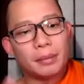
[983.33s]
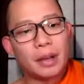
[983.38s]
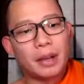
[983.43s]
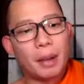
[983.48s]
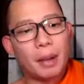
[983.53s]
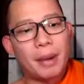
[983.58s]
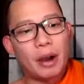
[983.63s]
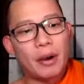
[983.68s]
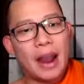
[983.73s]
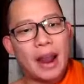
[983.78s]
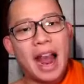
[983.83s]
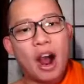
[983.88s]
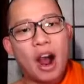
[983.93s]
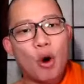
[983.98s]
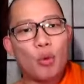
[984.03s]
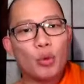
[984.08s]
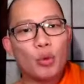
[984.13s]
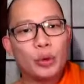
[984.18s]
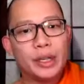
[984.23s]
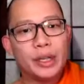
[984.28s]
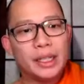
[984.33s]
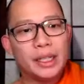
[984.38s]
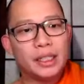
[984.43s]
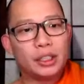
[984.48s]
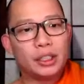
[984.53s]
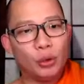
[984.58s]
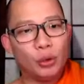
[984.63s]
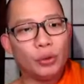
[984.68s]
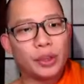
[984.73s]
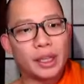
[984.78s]
about how we
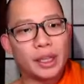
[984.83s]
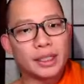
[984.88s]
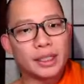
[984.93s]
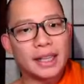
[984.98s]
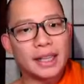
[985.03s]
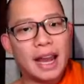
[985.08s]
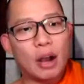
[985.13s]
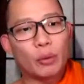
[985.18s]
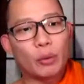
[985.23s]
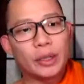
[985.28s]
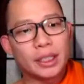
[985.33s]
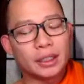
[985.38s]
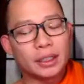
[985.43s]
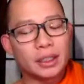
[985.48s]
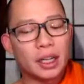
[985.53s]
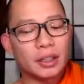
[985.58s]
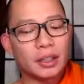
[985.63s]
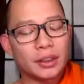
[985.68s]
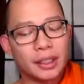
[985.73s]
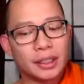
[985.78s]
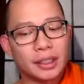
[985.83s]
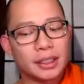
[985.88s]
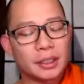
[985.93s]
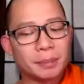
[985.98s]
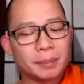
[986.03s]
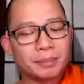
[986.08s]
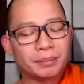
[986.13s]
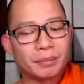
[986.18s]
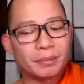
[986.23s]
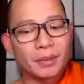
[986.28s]
do things and how we conduct things.
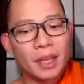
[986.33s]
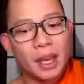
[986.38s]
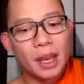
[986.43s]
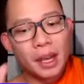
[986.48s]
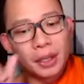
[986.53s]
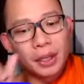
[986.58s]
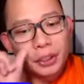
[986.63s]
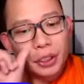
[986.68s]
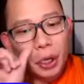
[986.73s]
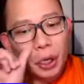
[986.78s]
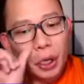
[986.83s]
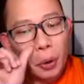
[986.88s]
So